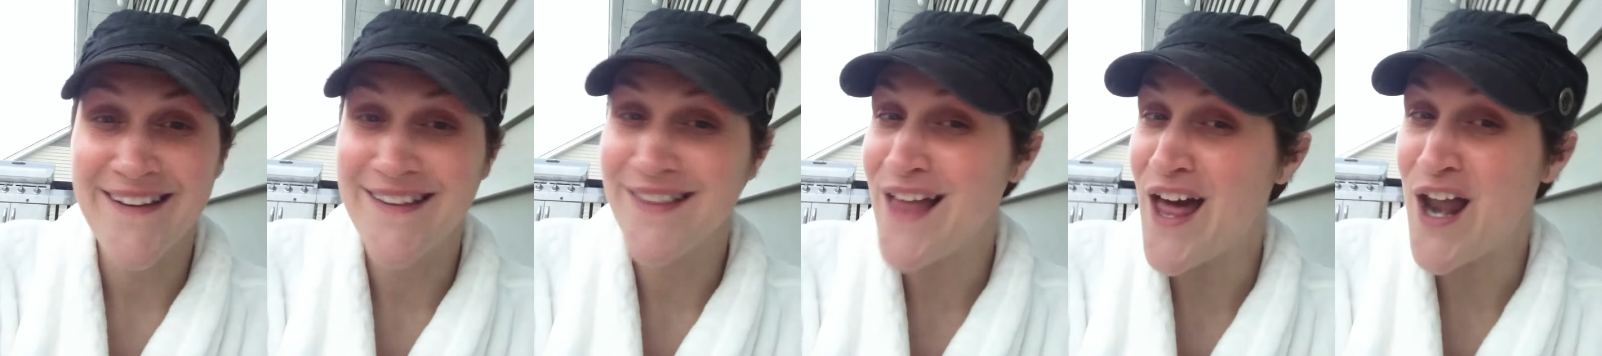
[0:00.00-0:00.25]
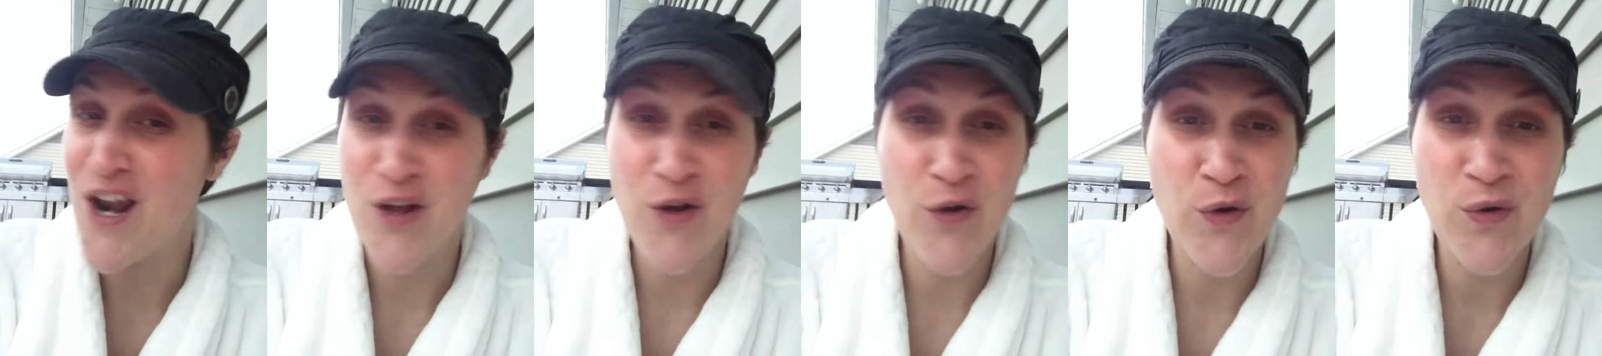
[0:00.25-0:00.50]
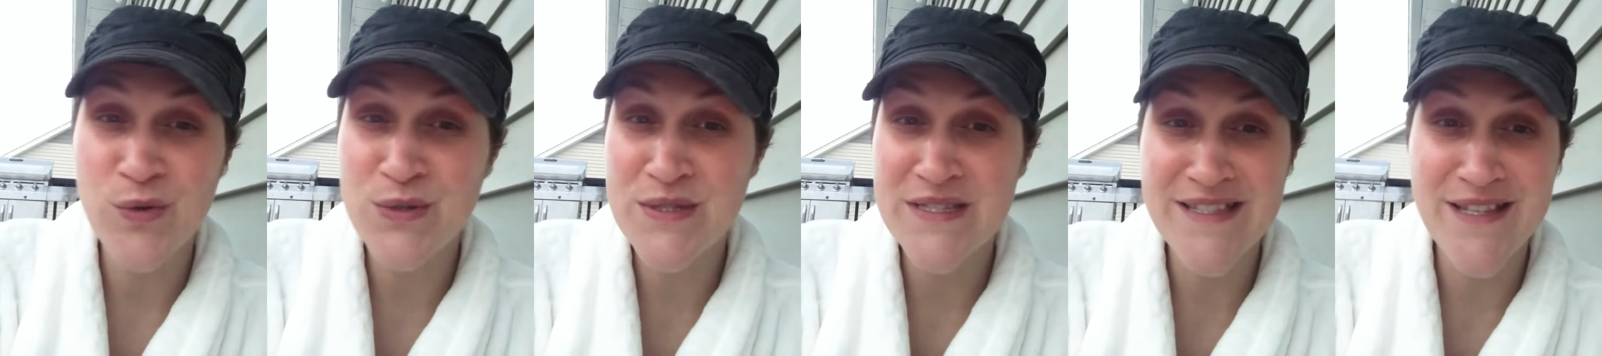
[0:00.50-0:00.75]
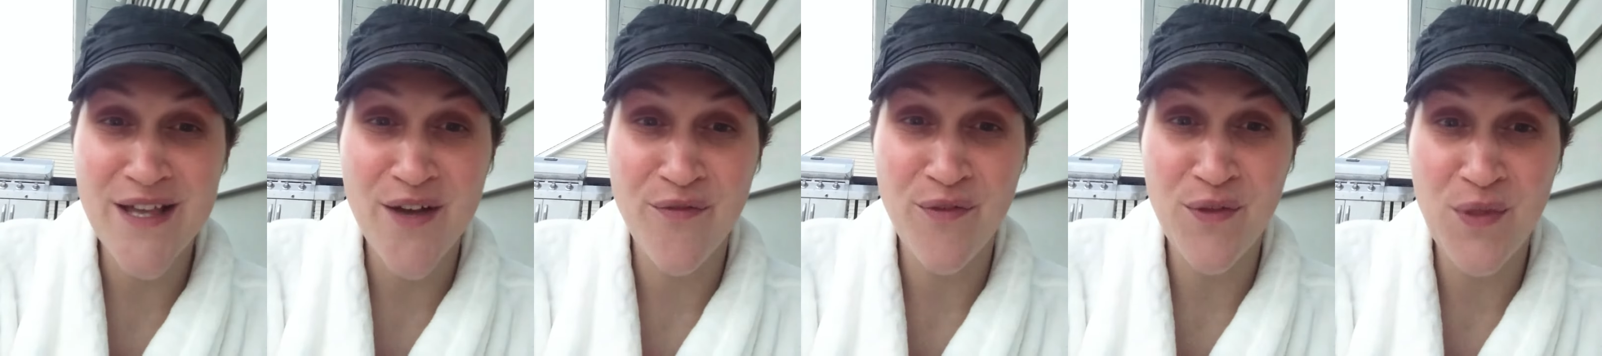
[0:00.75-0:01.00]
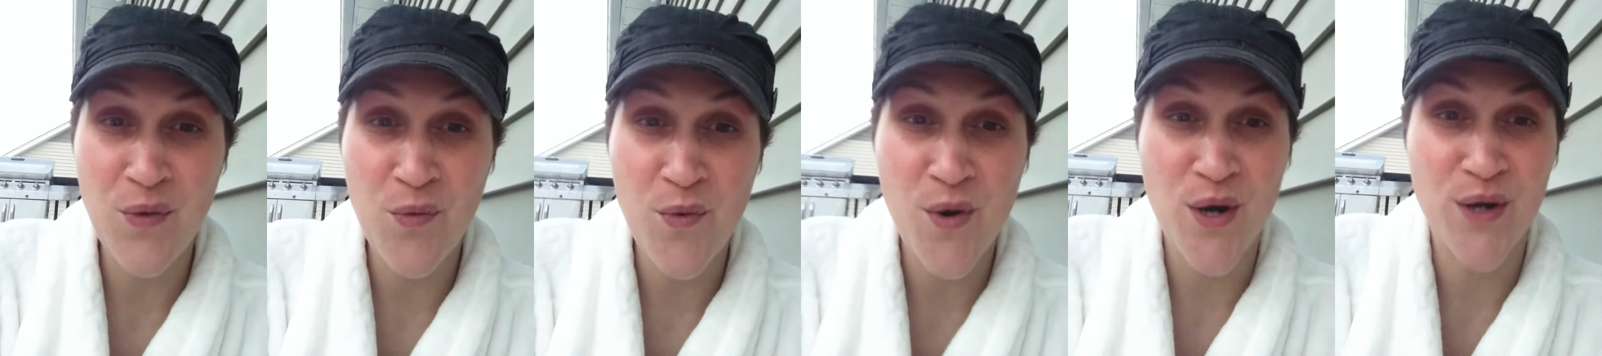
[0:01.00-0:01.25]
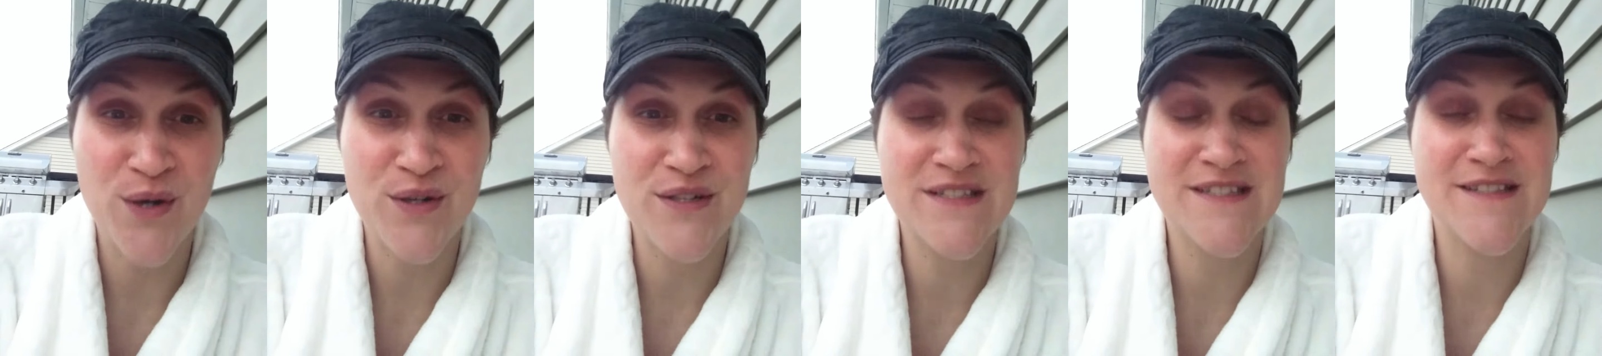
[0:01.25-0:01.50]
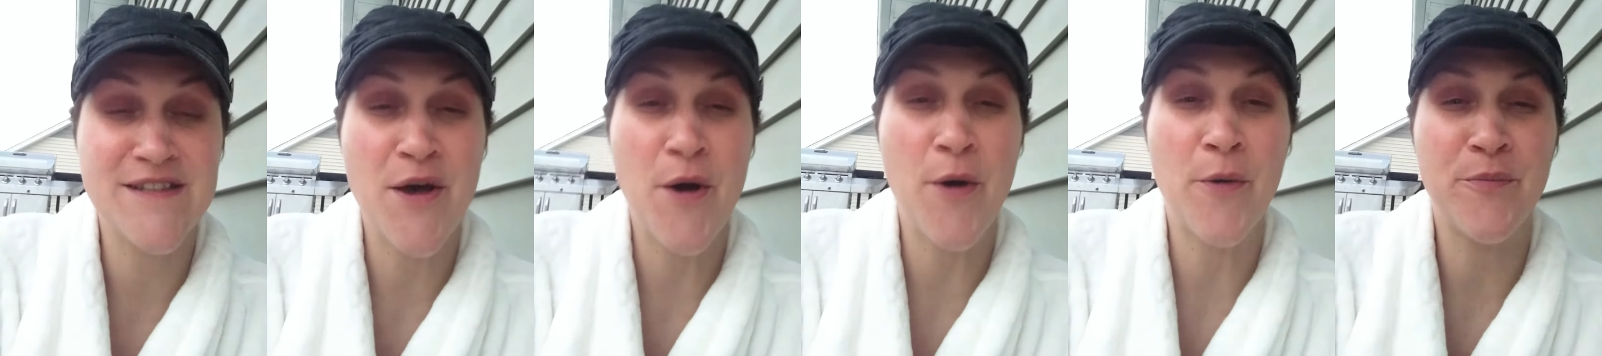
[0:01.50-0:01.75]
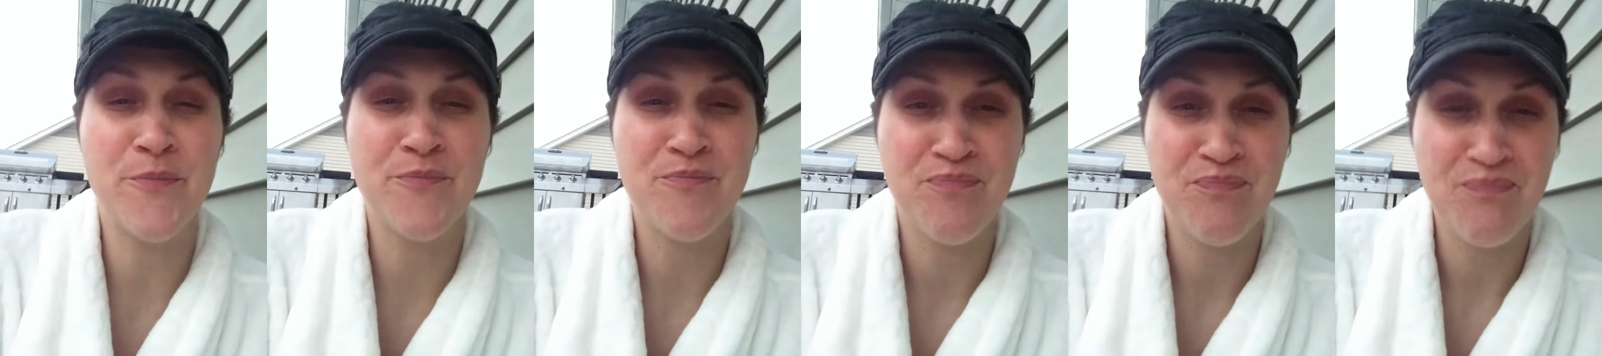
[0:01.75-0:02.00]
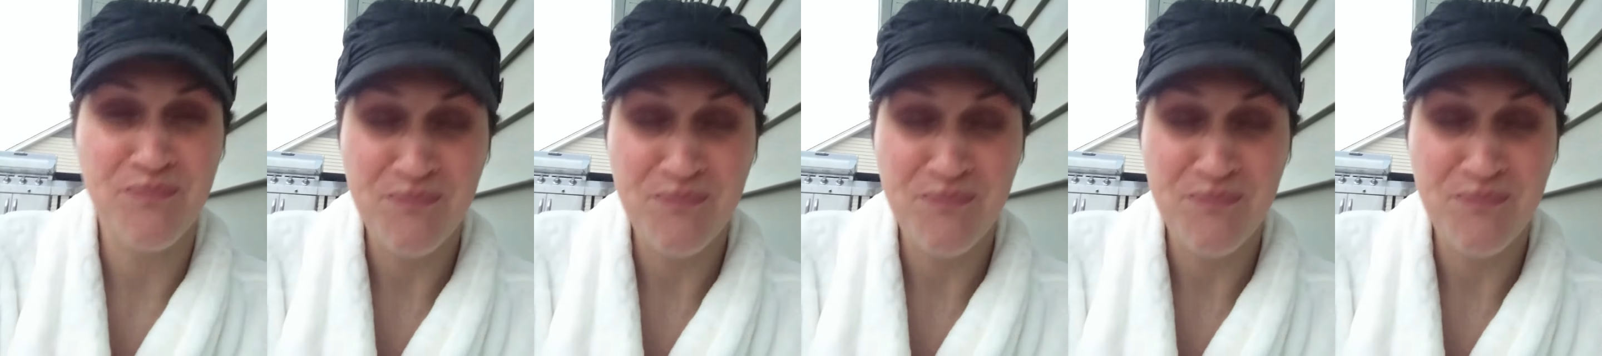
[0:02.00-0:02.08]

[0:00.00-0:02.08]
a lot of cool stuff in the works. So